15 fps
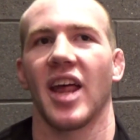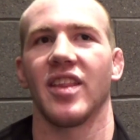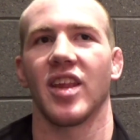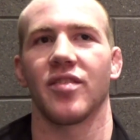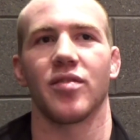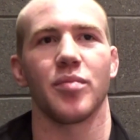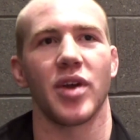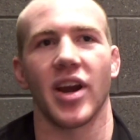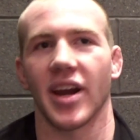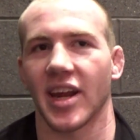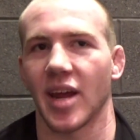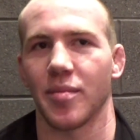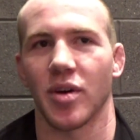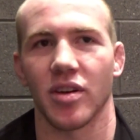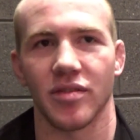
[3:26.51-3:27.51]
and then from there, I
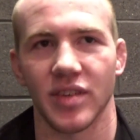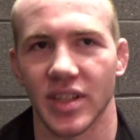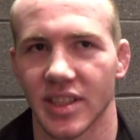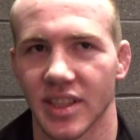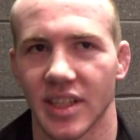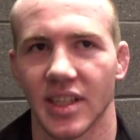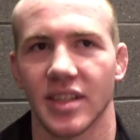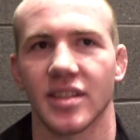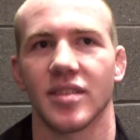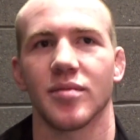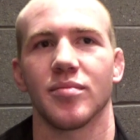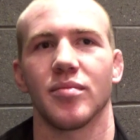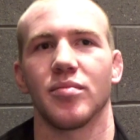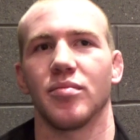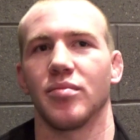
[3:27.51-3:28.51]
came on a visit.
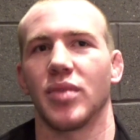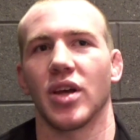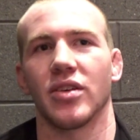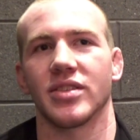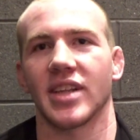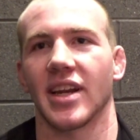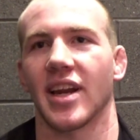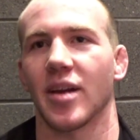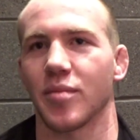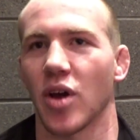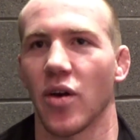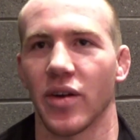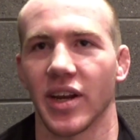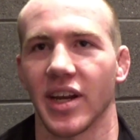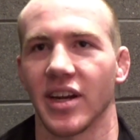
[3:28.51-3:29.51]
My brothers ended up
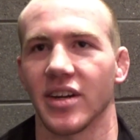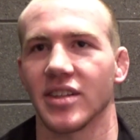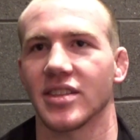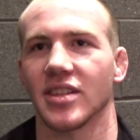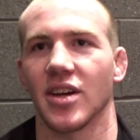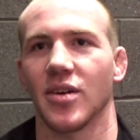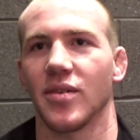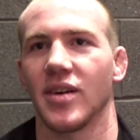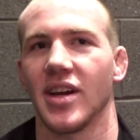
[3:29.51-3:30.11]
going here, so